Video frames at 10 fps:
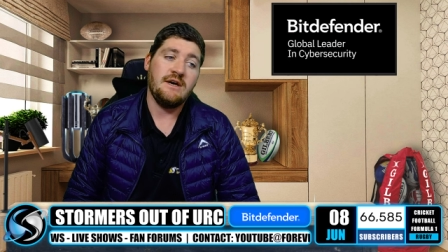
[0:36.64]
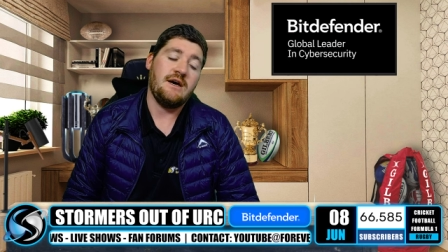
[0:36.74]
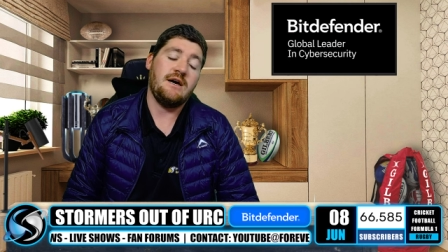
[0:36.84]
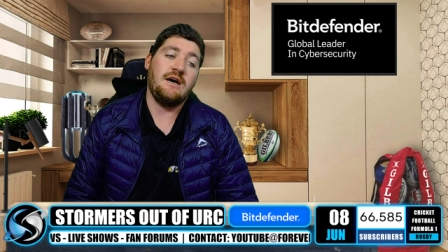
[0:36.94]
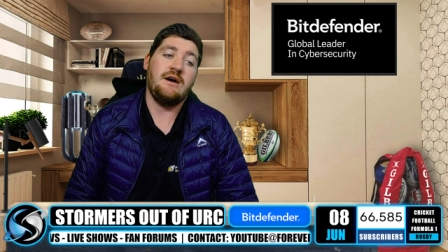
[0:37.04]

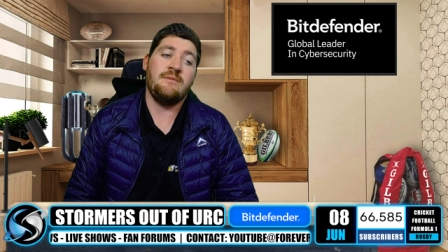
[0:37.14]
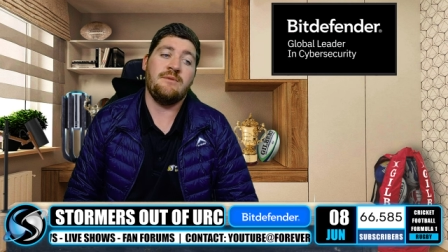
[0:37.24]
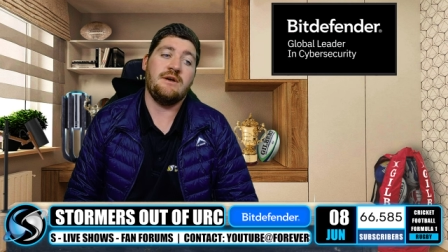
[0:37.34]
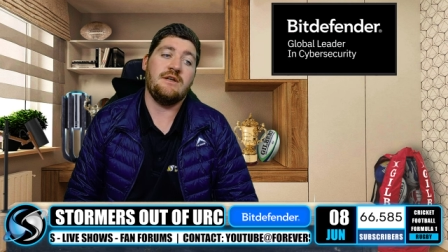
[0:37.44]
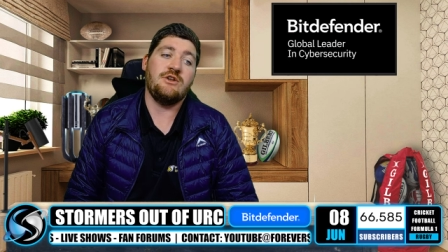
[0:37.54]
Um,
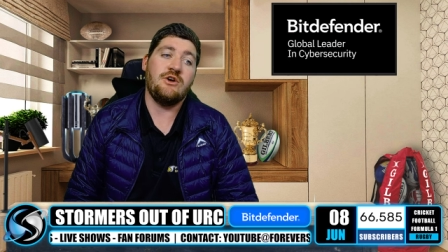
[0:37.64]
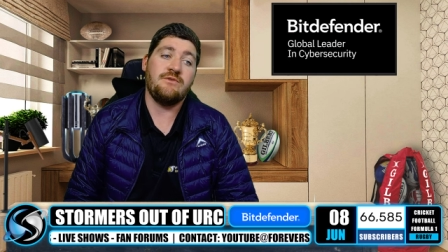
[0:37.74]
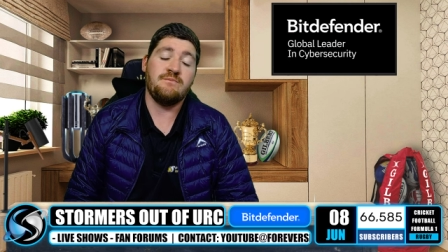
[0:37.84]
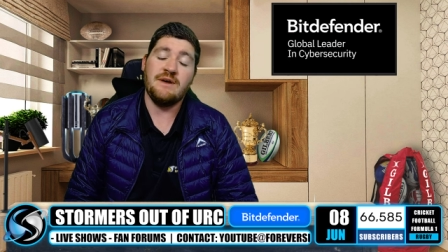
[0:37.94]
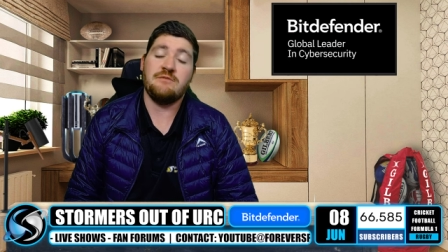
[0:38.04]
you know,
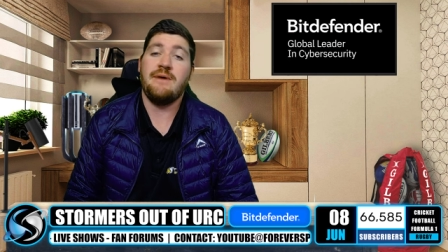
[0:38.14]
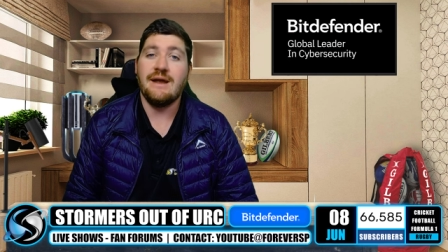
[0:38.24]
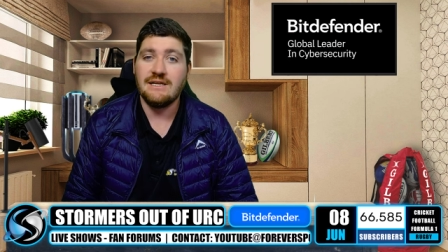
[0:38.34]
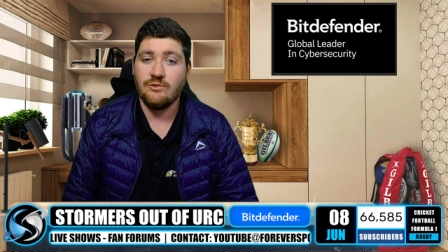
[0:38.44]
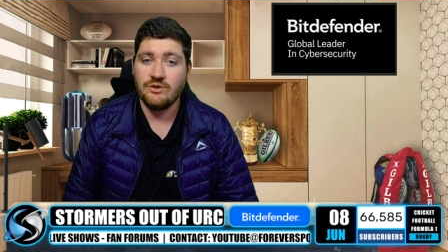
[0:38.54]

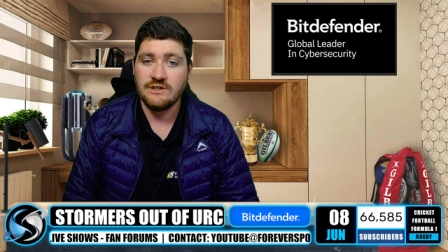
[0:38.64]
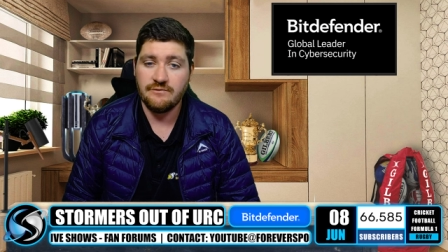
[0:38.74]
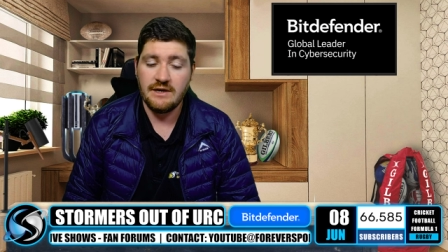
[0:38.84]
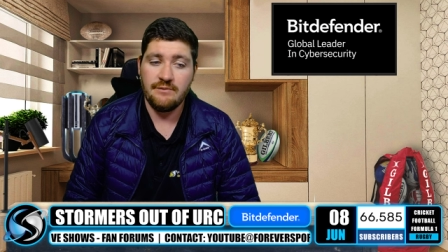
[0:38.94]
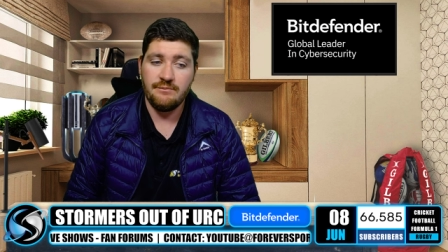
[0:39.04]
mathematically wouldn't have
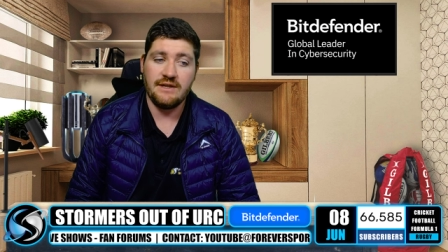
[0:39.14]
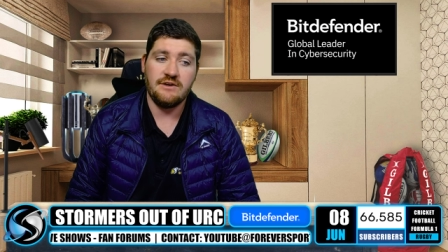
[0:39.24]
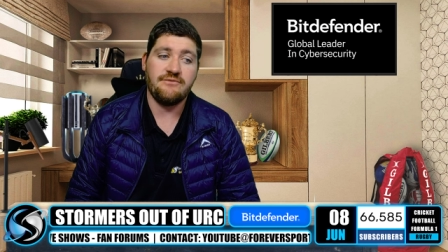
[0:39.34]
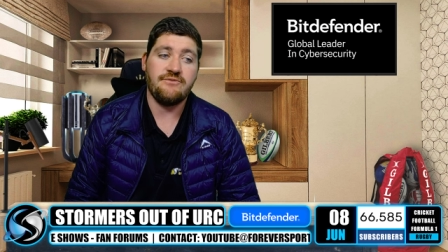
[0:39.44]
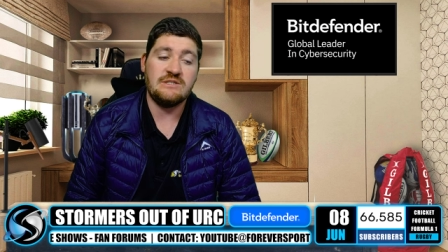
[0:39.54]
uh, made a
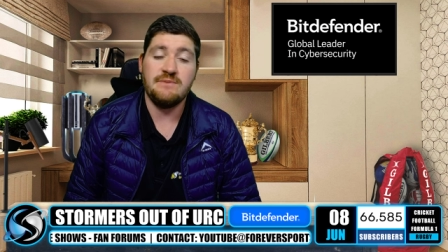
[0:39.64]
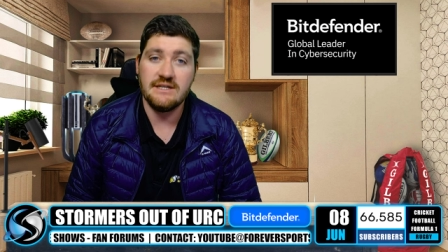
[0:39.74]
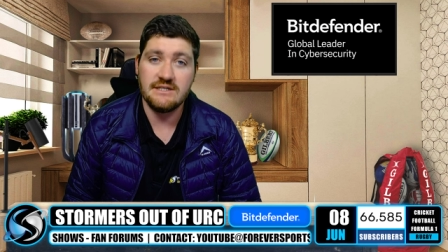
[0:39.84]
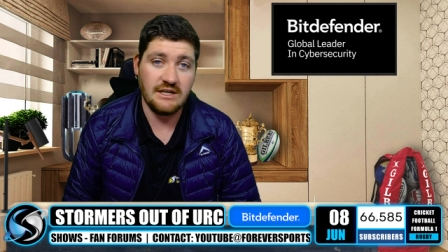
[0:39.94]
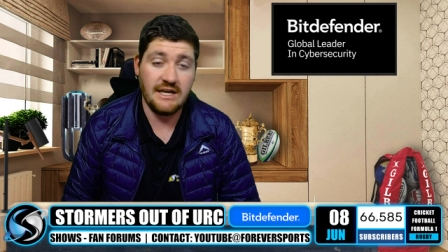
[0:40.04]
difference,
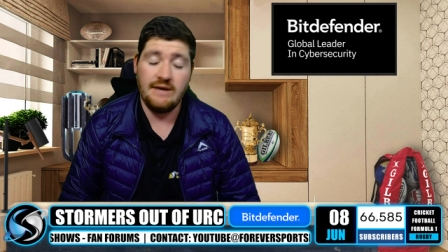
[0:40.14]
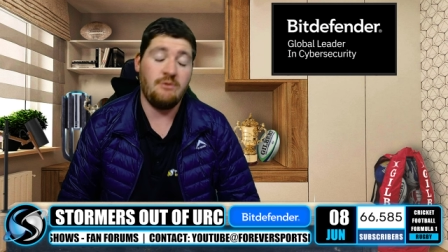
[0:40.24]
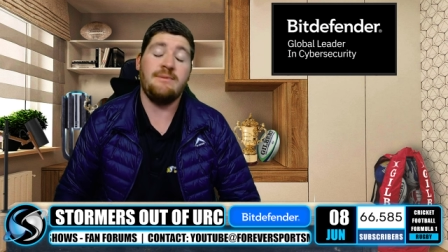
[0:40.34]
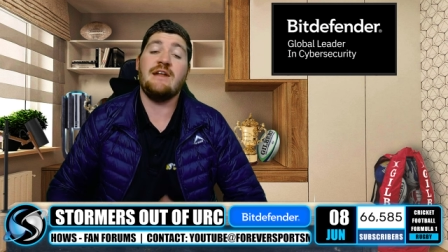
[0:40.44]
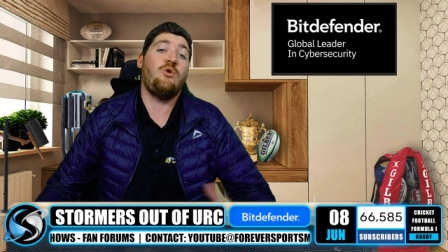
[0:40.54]
but it
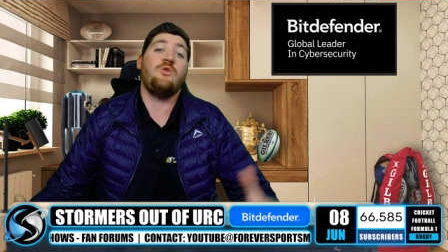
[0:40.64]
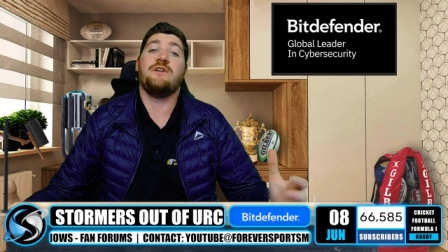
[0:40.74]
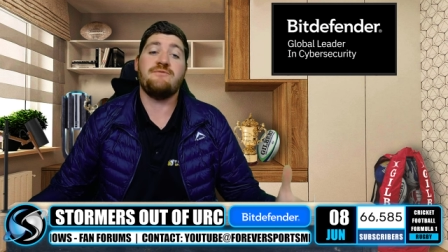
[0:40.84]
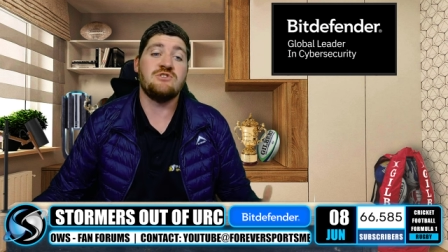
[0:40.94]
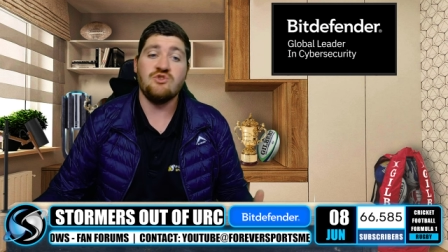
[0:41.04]
would have made all the
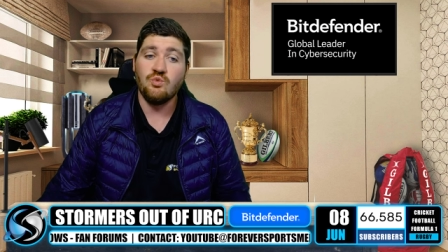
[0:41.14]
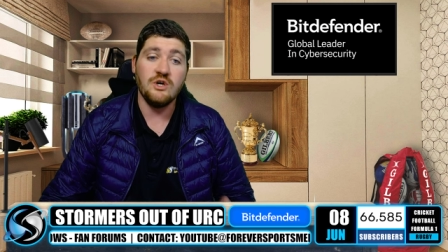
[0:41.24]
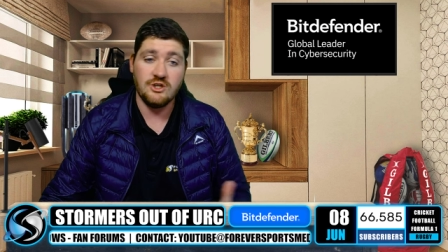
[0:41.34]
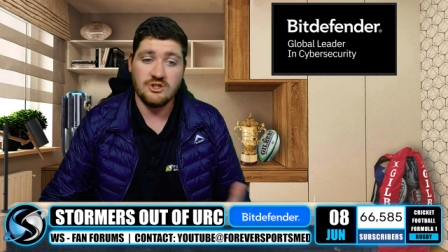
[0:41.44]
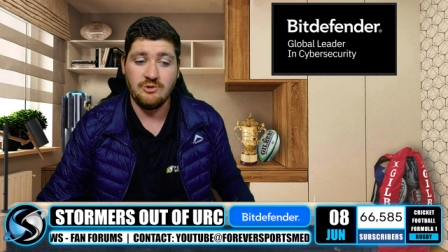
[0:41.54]
difference in the
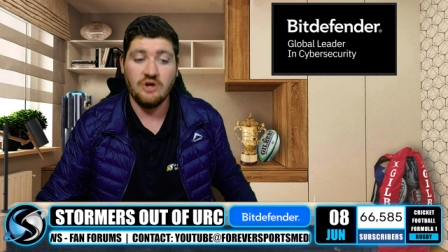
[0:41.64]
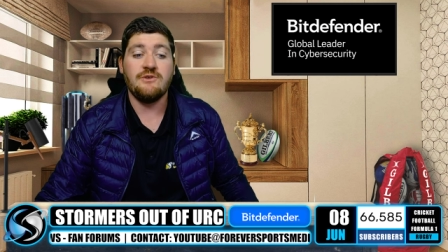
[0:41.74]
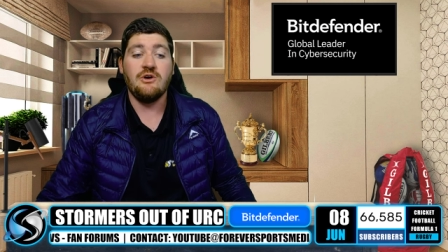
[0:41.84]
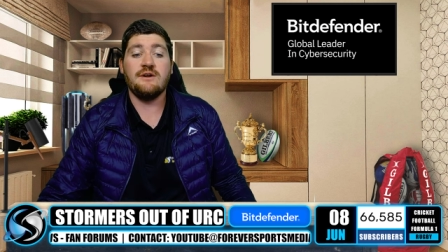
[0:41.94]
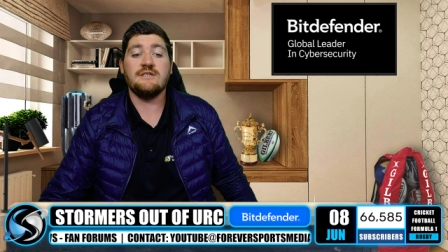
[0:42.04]
world, to be
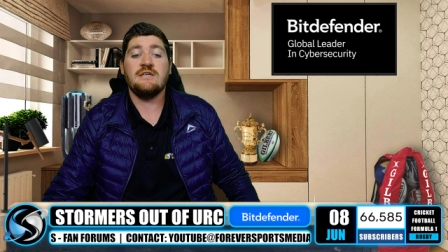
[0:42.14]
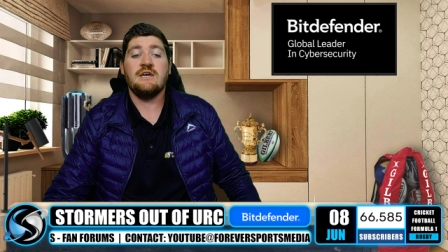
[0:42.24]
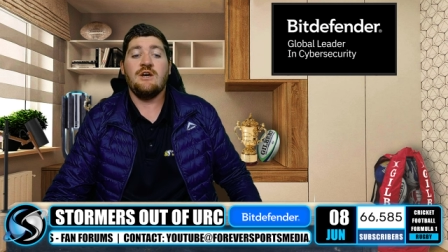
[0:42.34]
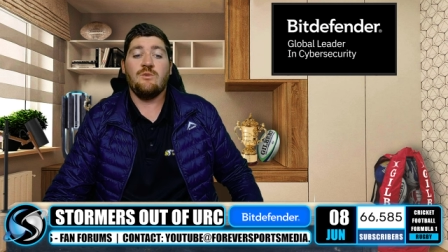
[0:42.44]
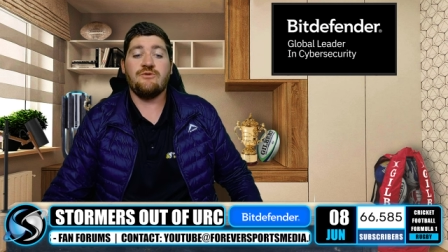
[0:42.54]
perfectly honest,
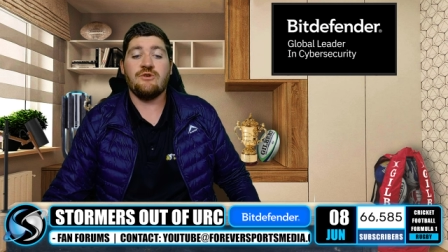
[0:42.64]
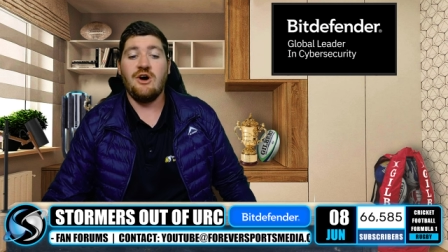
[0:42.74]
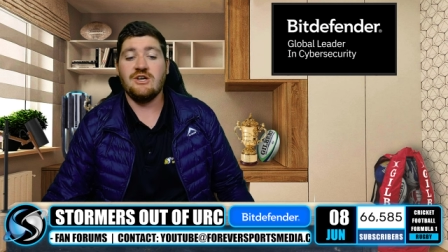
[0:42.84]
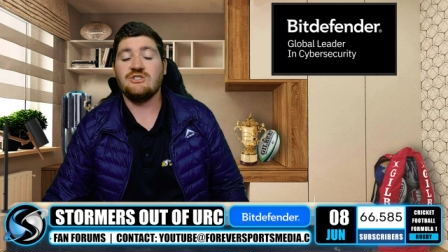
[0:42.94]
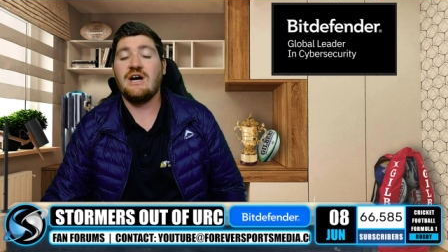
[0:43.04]
with
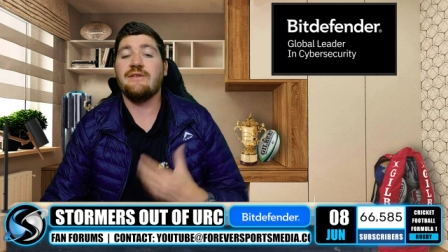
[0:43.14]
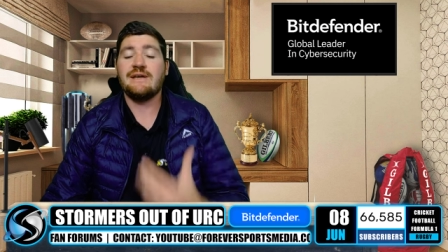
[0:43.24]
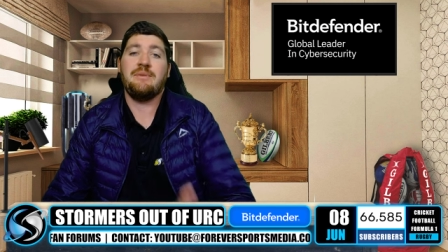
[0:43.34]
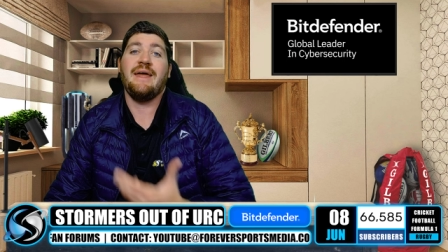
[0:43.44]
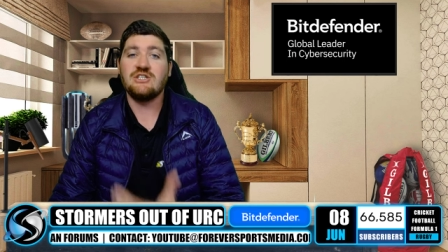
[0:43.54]
regards to how the
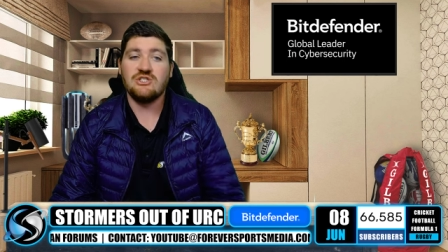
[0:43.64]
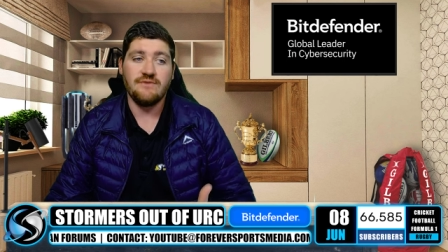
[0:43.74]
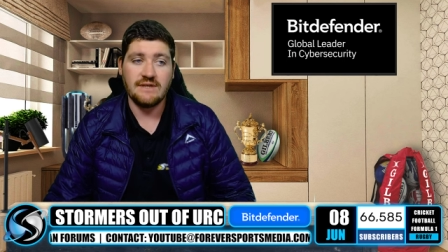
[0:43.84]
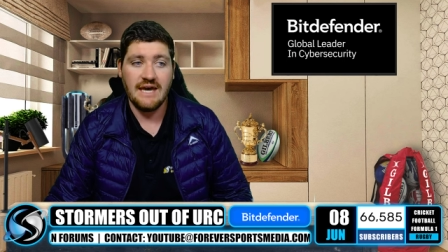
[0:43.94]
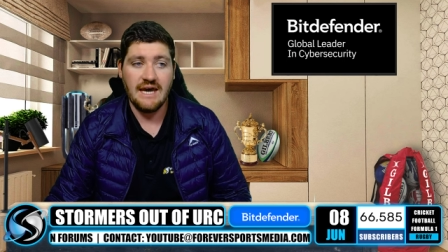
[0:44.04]
complexion of the
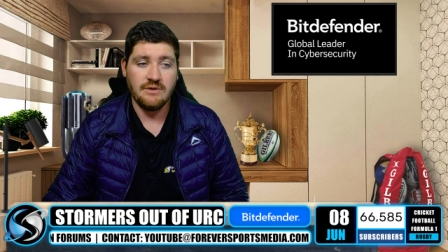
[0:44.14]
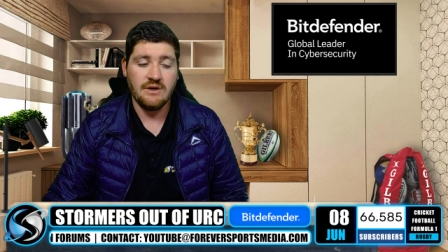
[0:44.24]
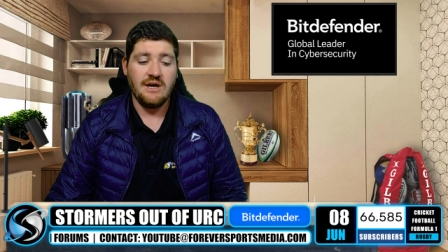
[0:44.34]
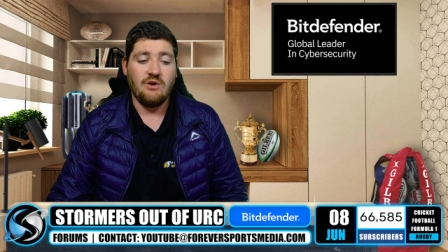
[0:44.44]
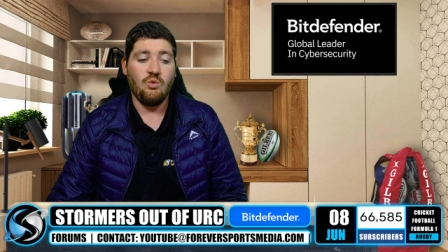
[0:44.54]
game
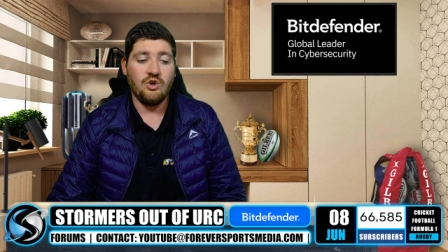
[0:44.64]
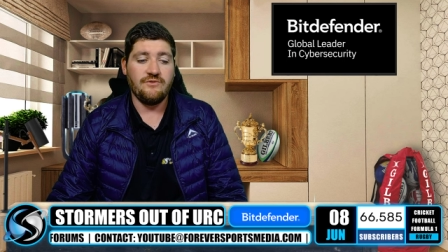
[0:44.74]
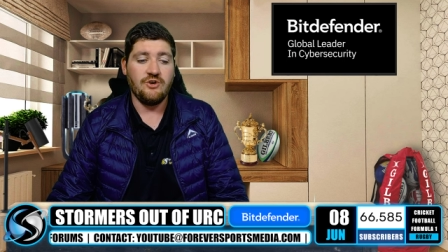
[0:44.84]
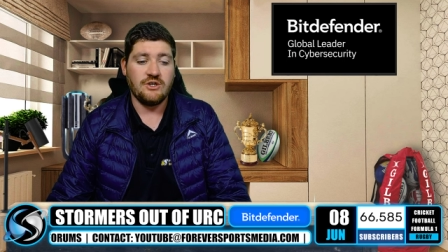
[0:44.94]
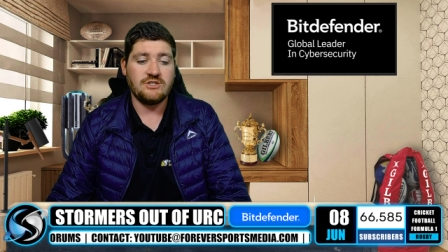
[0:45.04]
would have looked.